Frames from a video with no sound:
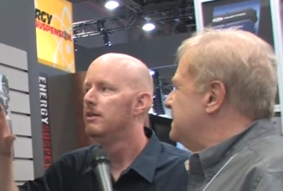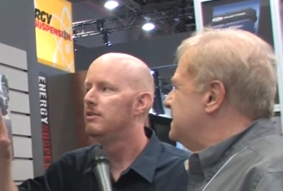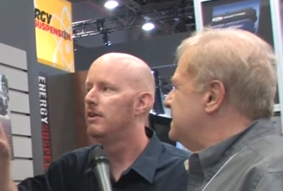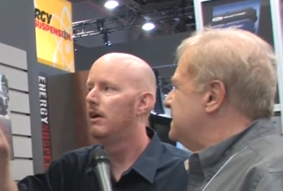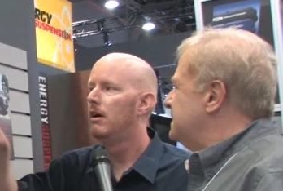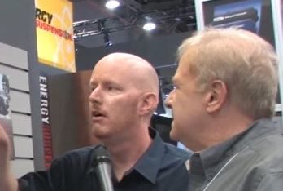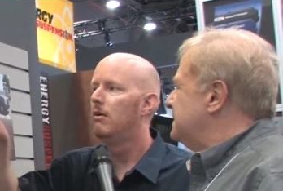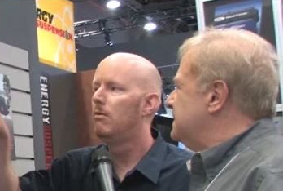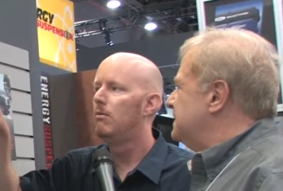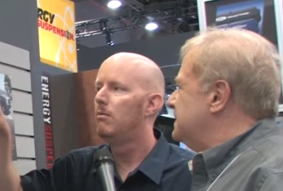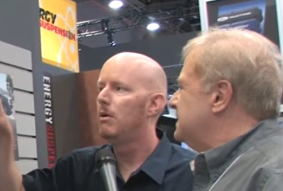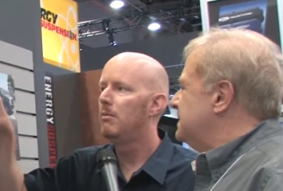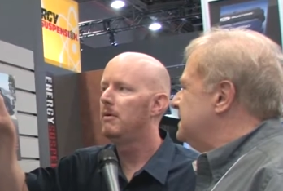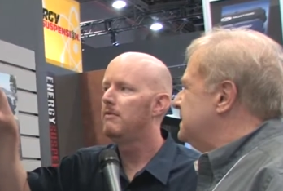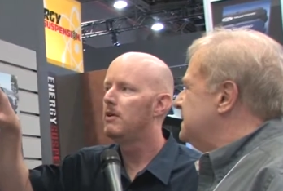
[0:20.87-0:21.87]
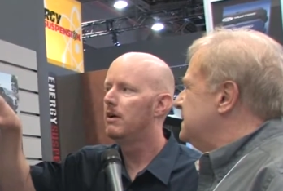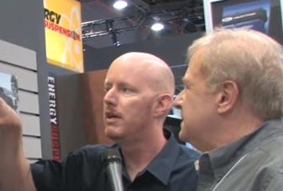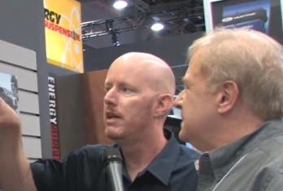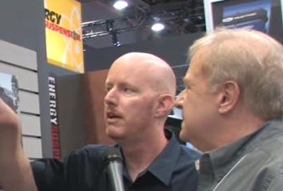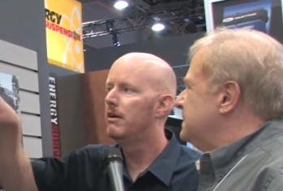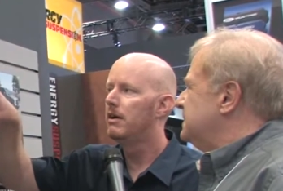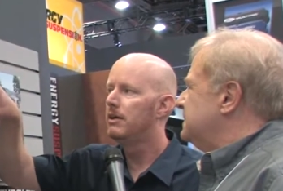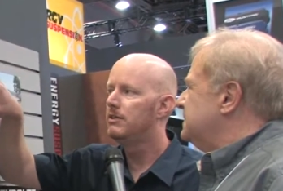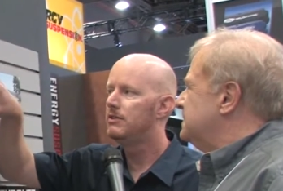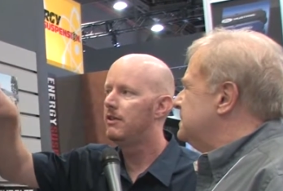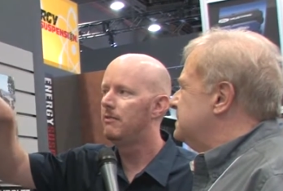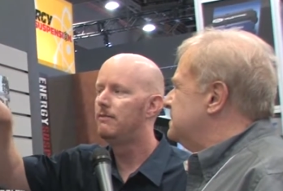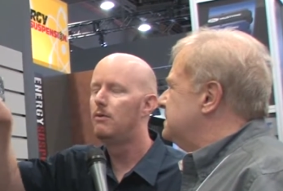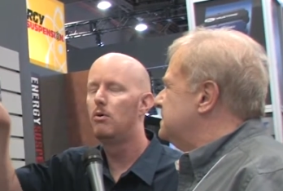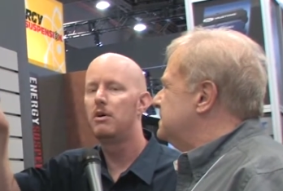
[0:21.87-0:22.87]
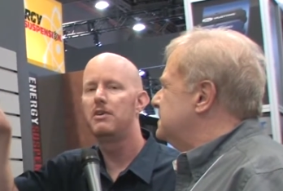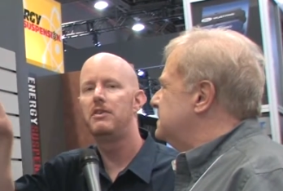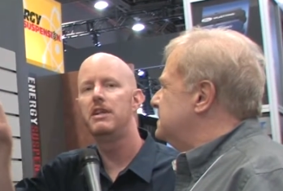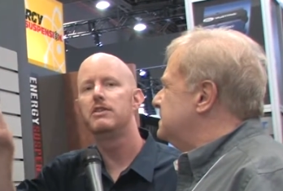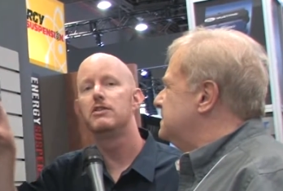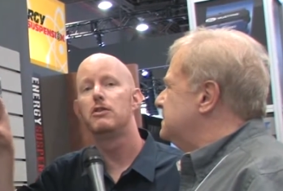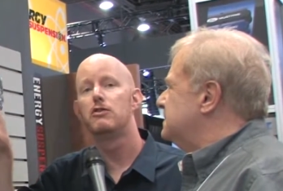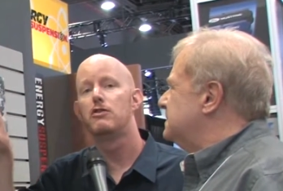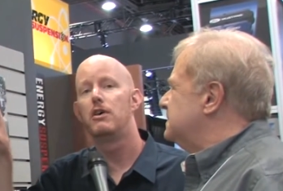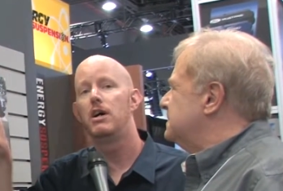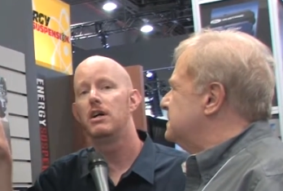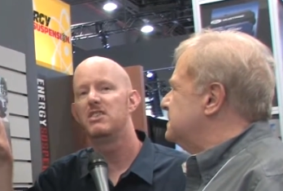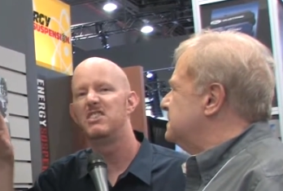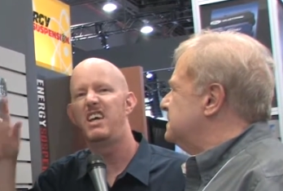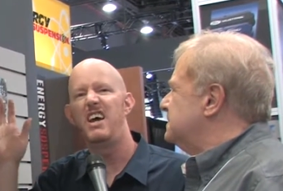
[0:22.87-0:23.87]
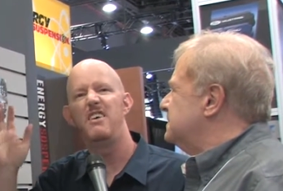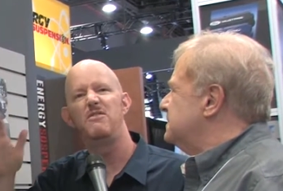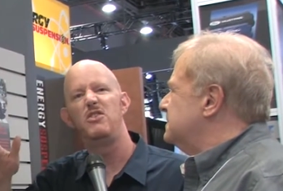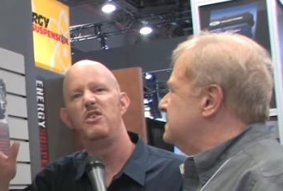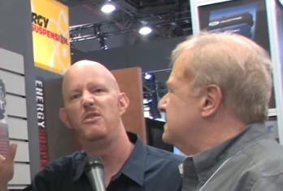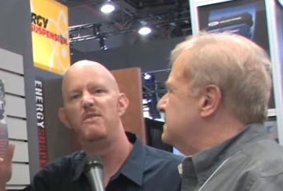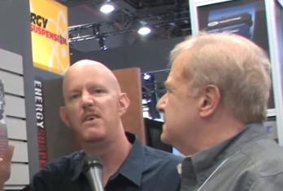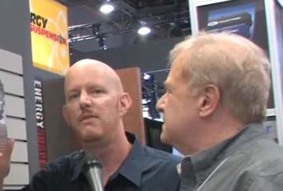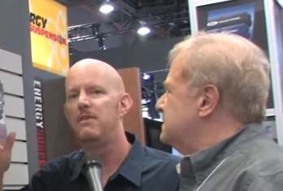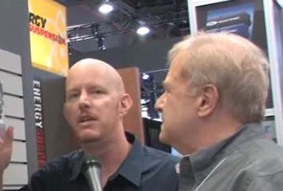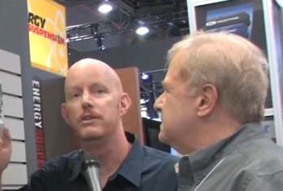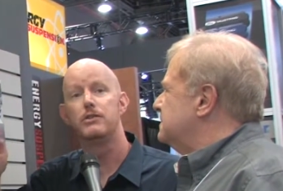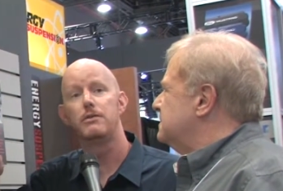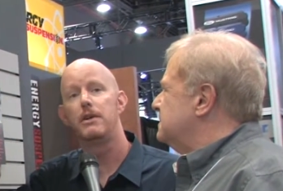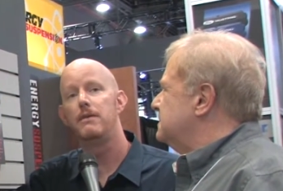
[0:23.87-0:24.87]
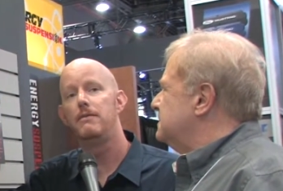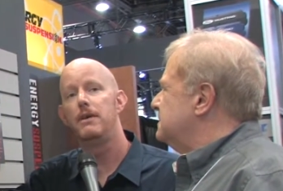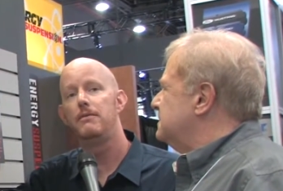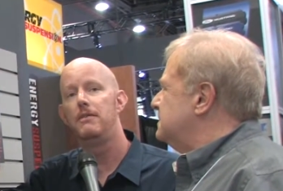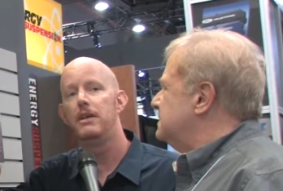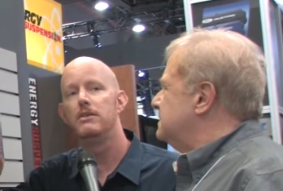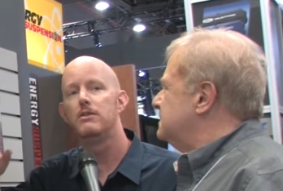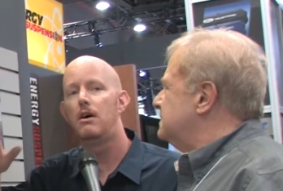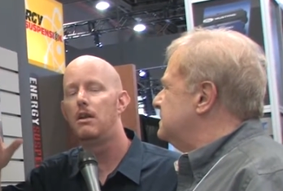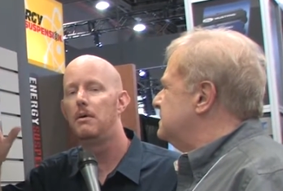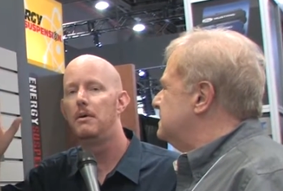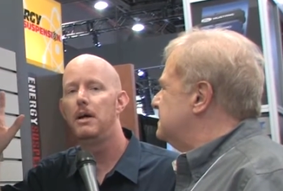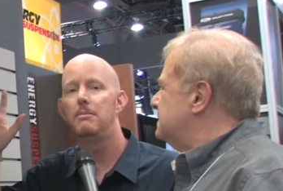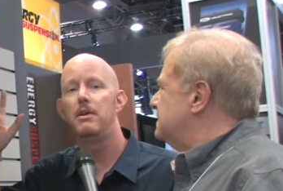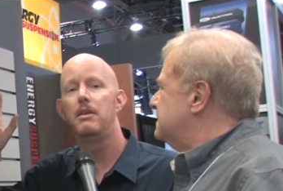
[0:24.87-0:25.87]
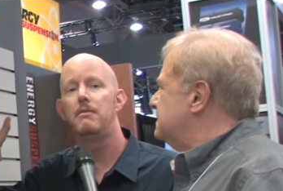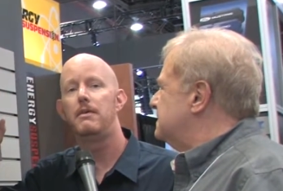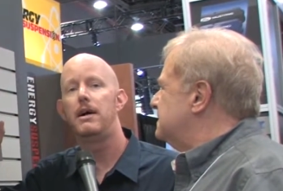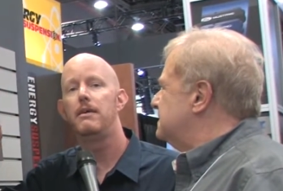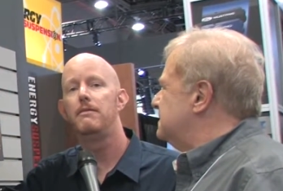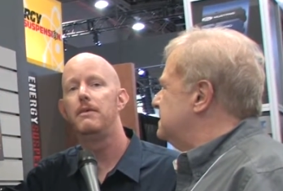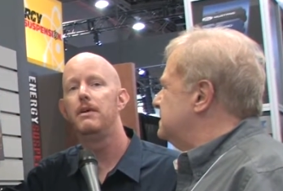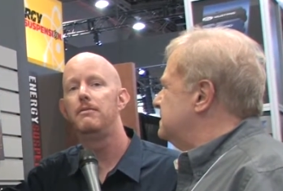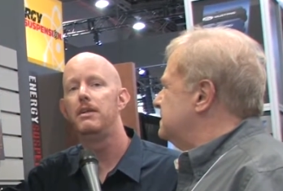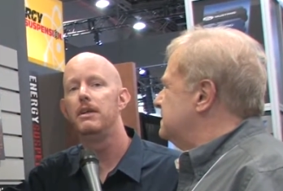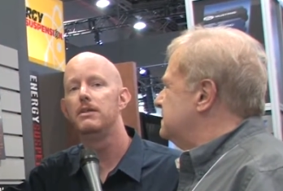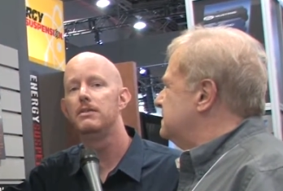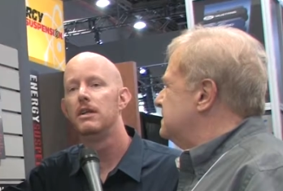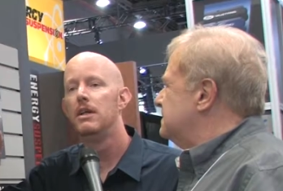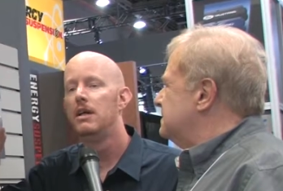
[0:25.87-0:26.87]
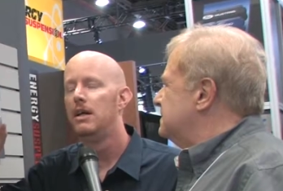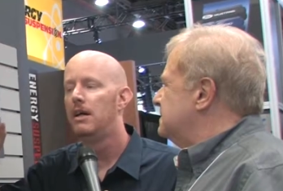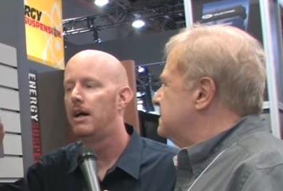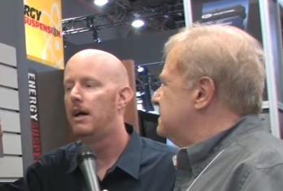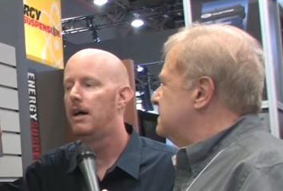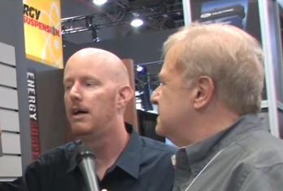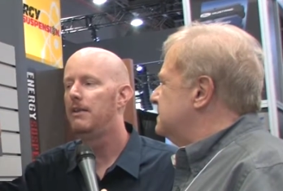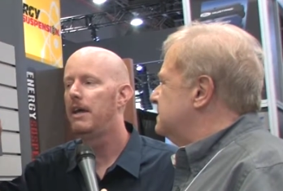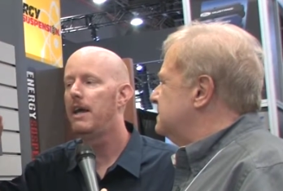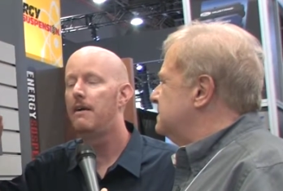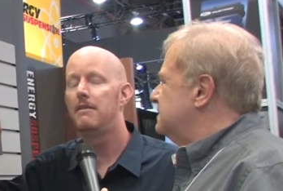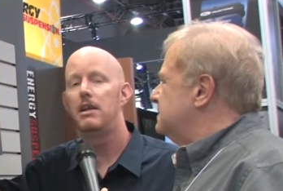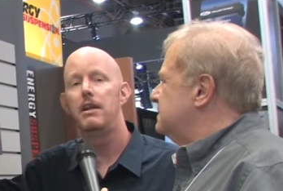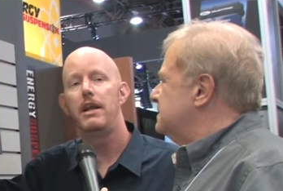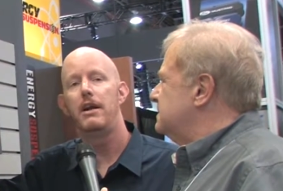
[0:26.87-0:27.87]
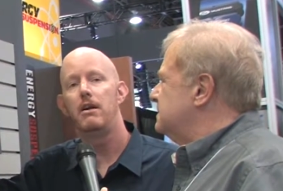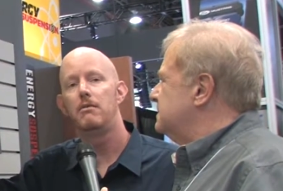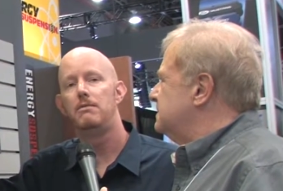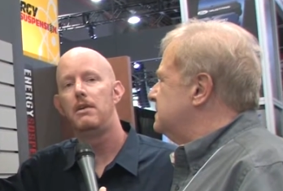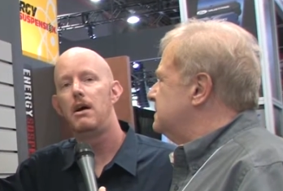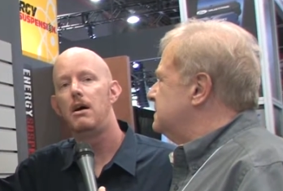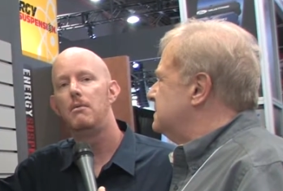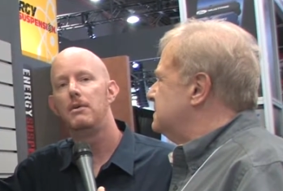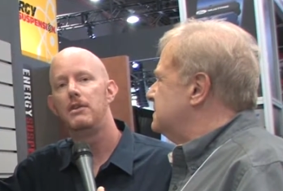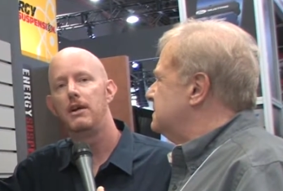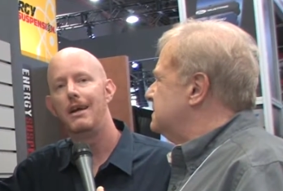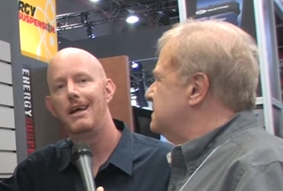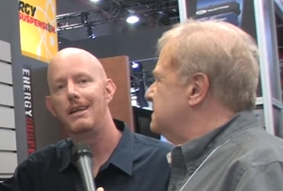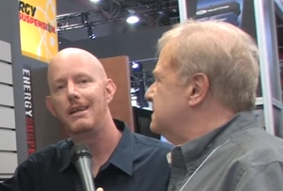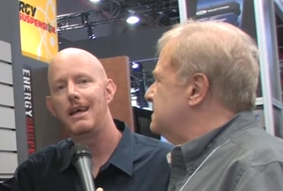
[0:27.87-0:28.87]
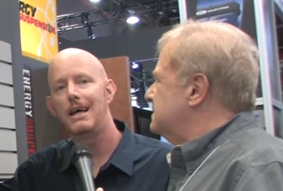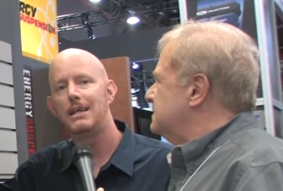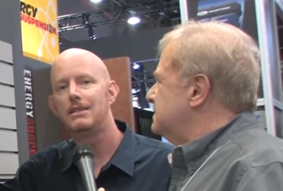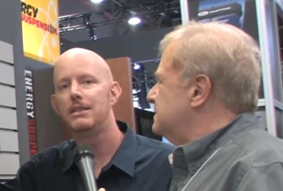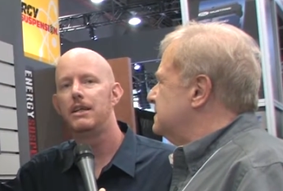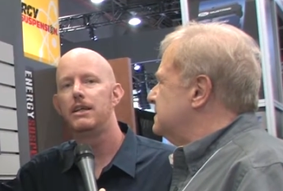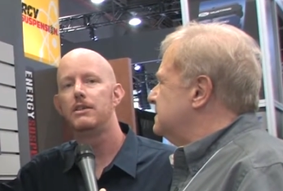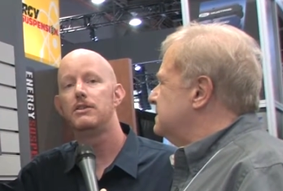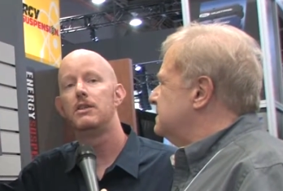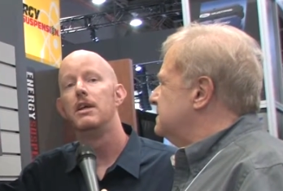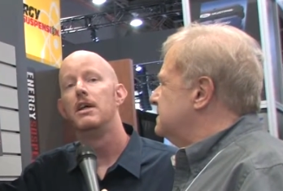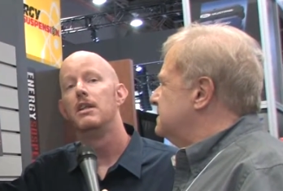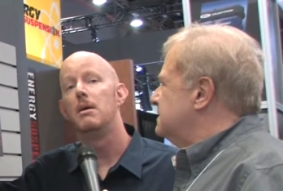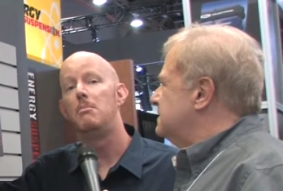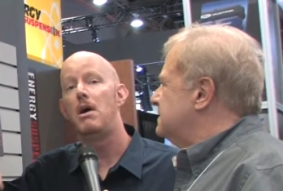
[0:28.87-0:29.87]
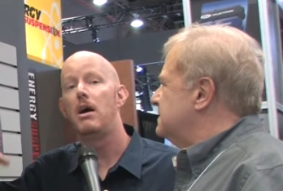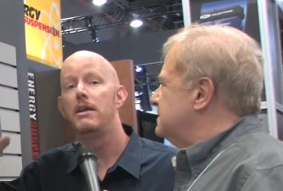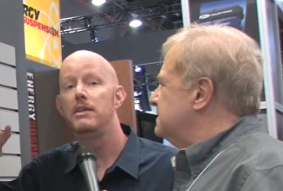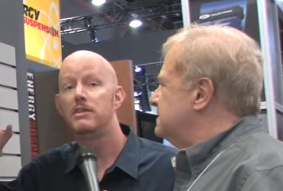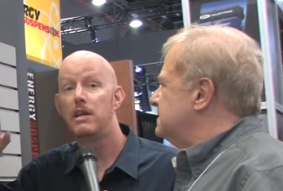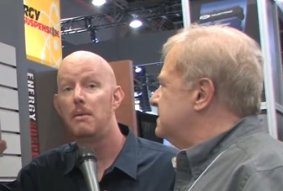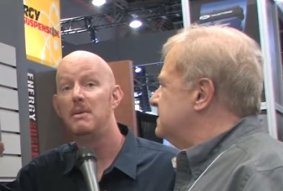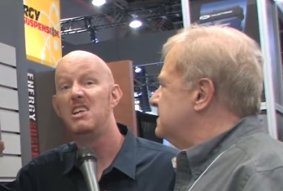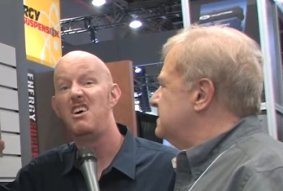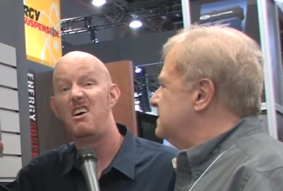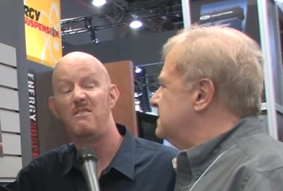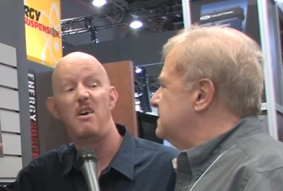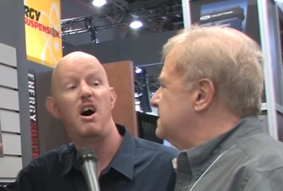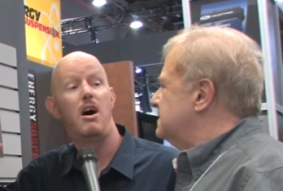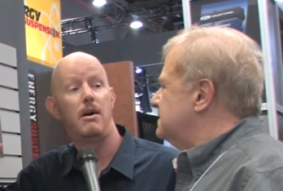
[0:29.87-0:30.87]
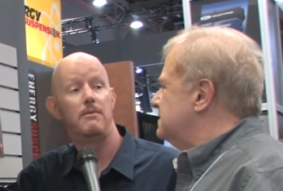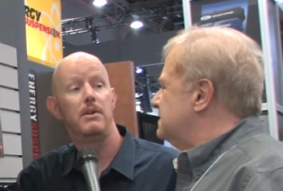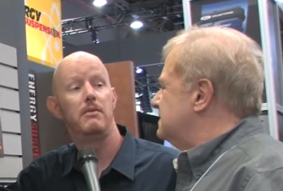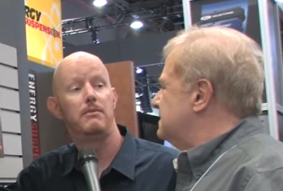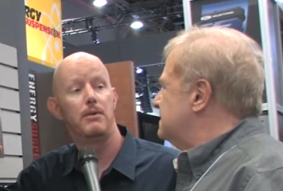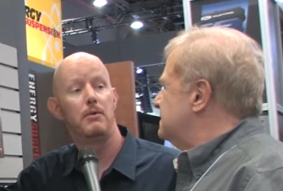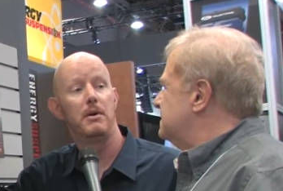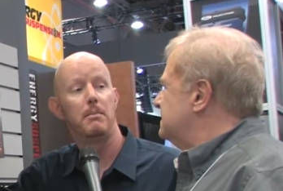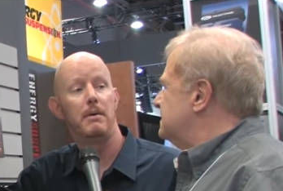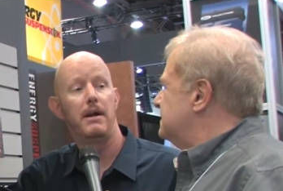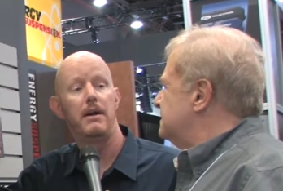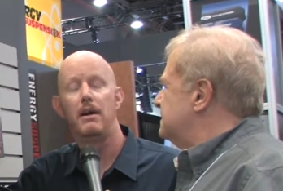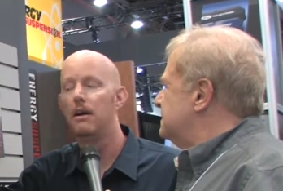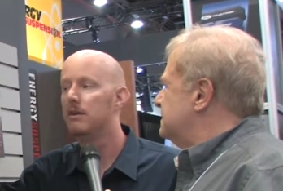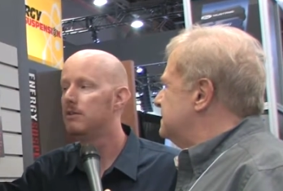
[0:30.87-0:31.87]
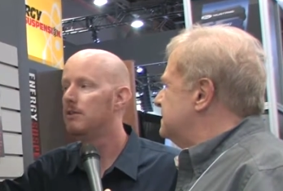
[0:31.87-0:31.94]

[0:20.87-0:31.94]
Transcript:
Speaker 1: So what we've done here is the Ford diesel trucks, the F250s, 350s, all the way up to the 550s, they have an inherent flaw with their head gaskets, the body's coming off often for repair.